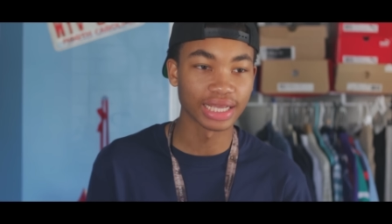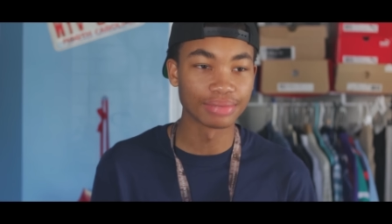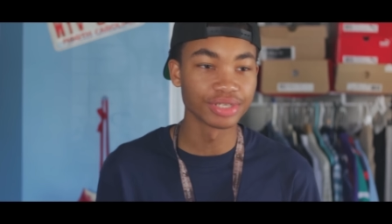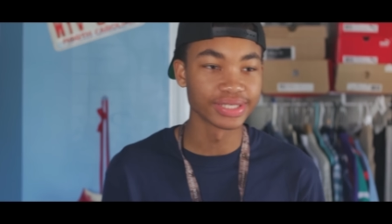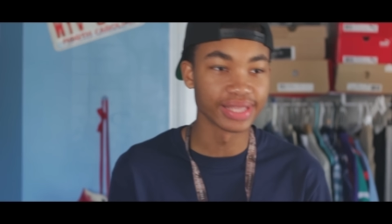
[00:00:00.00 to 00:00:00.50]
Like,
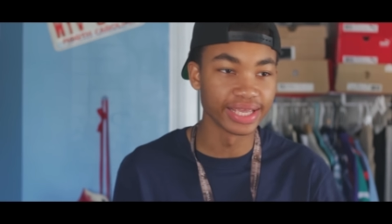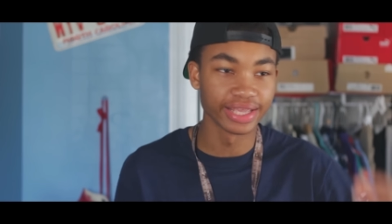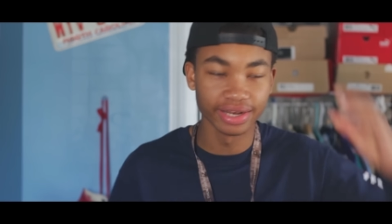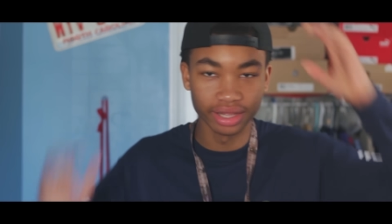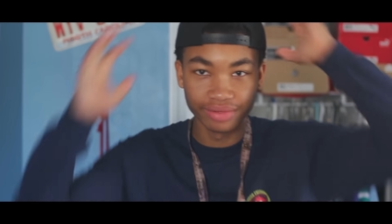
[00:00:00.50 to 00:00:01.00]
I'm just
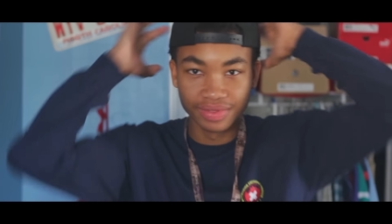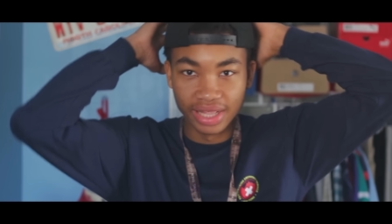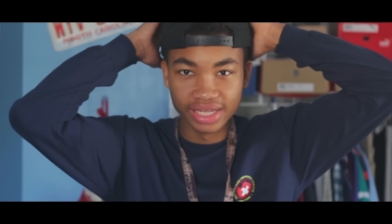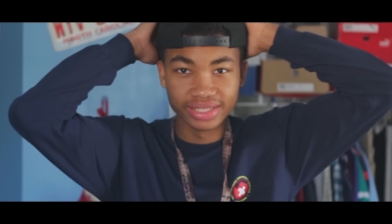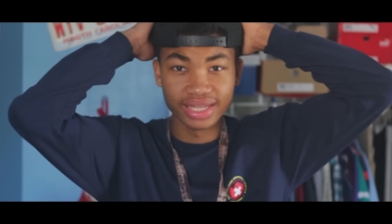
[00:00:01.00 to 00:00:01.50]
thinking of
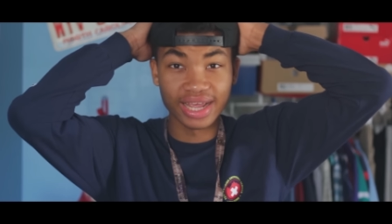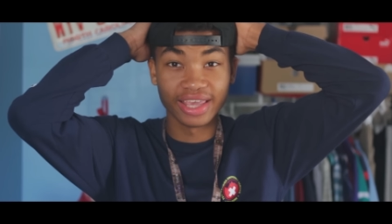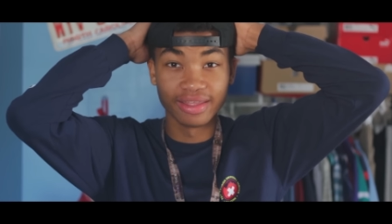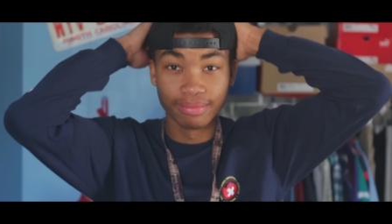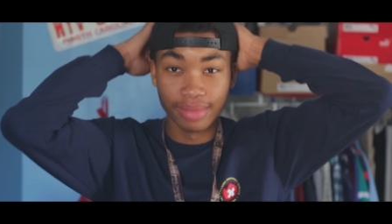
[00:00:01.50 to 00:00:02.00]
things that I
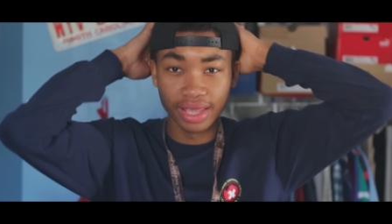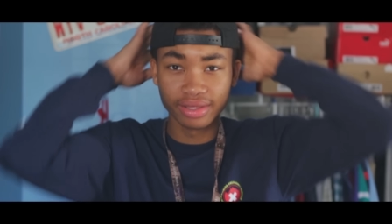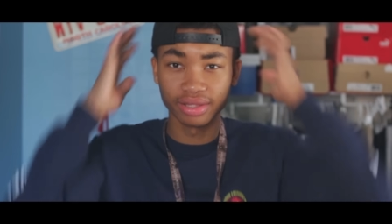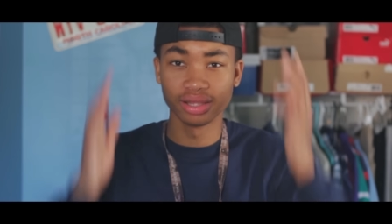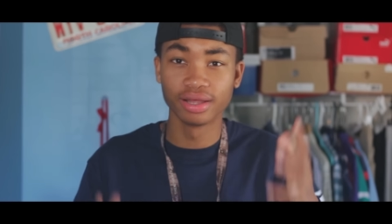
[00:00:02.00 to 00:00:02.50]
can
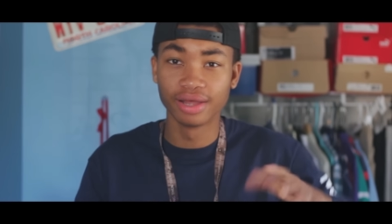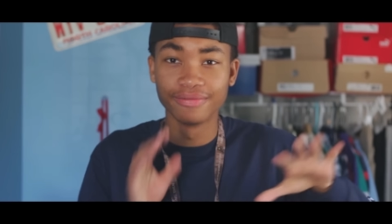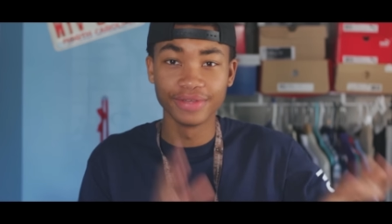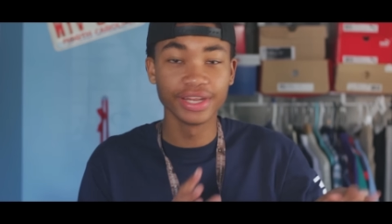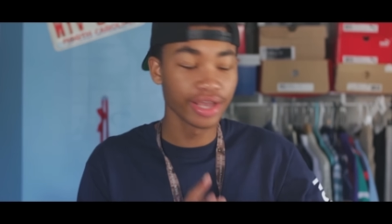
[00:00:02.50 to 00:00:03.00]
make
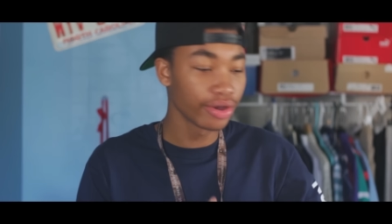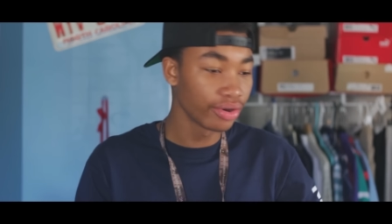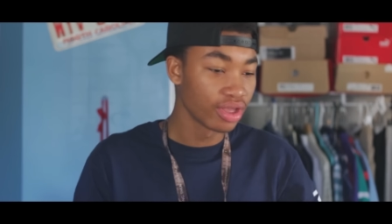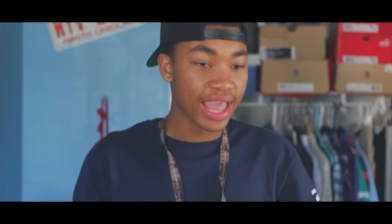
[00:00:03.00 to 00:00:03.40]
a video.